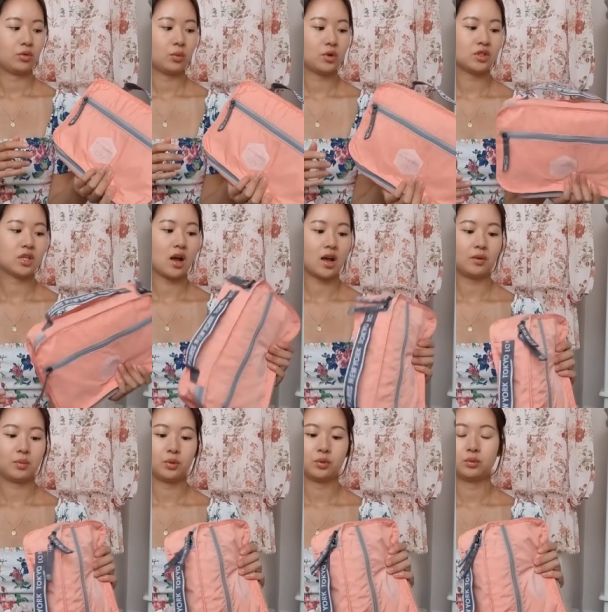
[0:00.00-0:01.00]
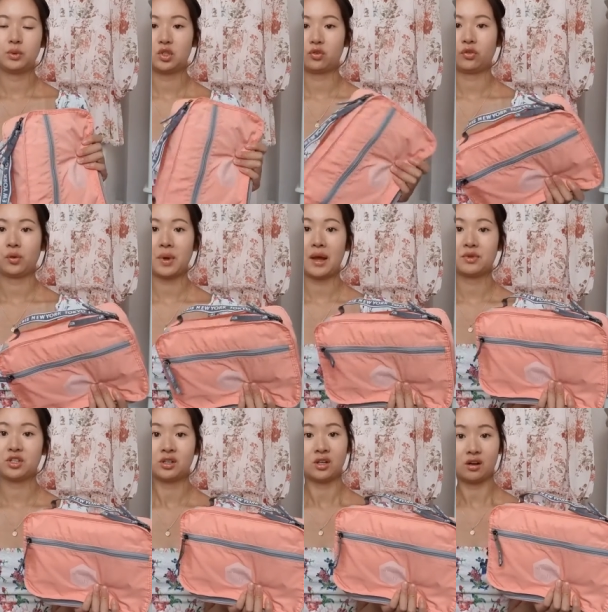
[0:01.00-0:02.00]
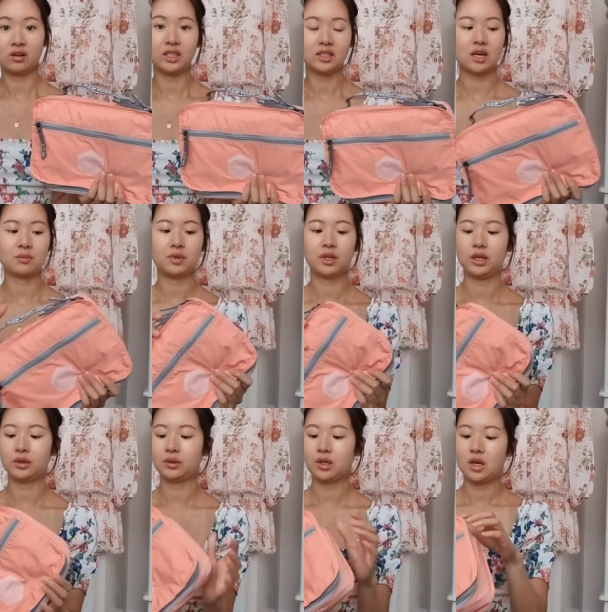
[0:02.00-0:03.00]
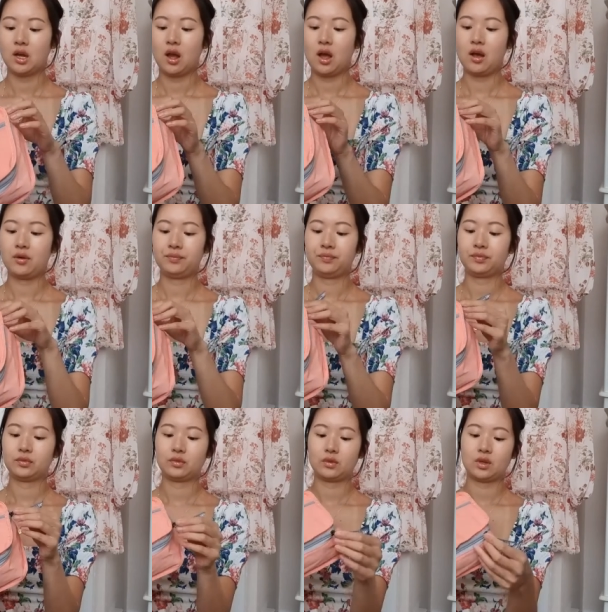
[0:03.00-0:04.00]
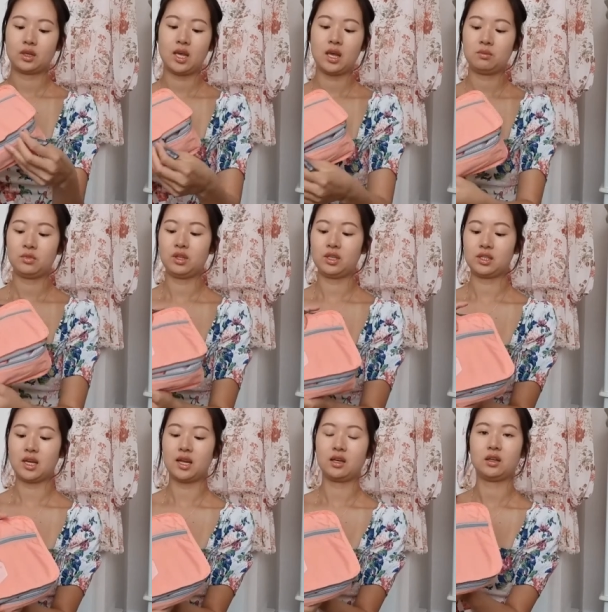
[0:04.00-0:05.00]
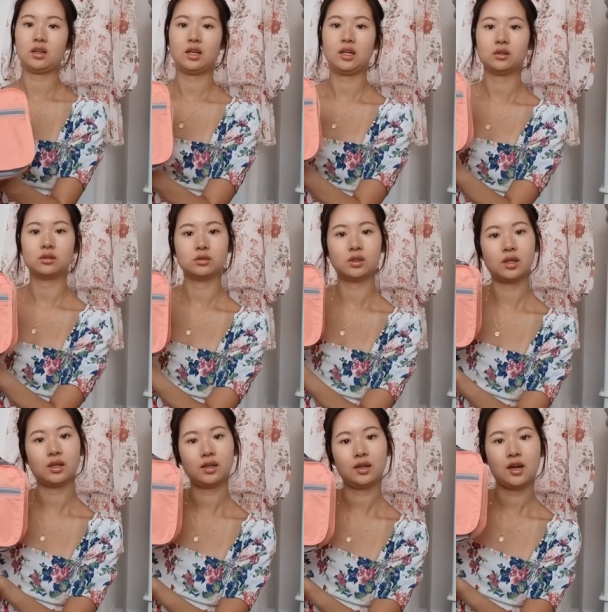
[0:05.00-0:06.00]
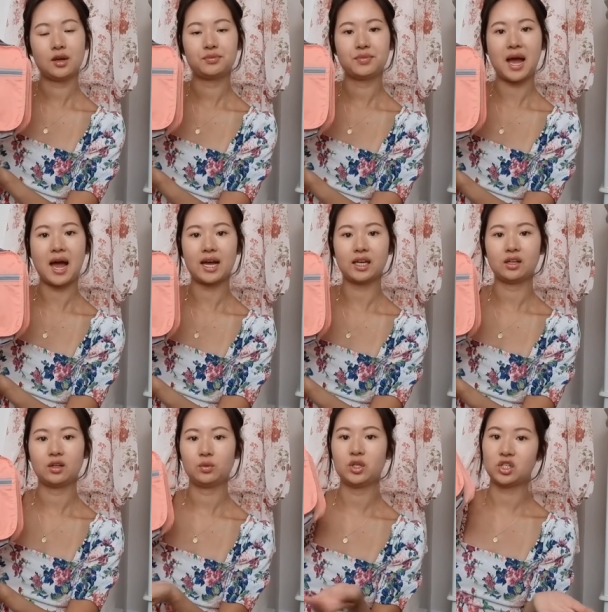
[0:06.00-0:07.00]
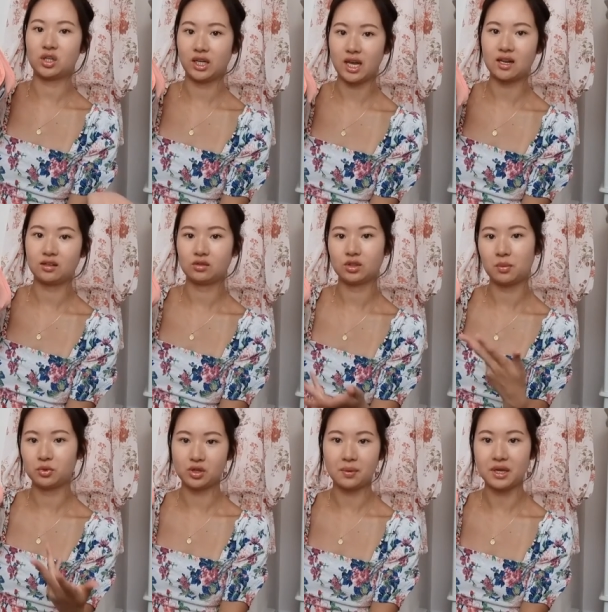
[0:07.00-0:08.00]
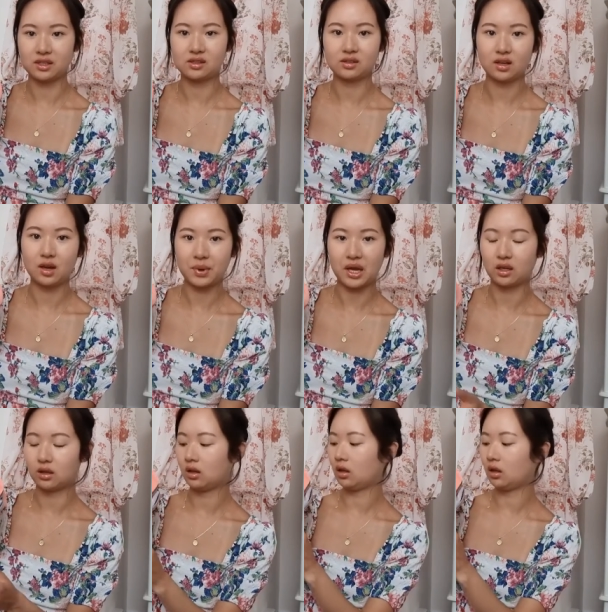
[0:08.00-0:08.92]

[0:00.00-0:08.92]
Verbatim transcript: the ones that I bought which are from Amazon and I'll link down below um, came with this like little bag, which again doubles up as a packing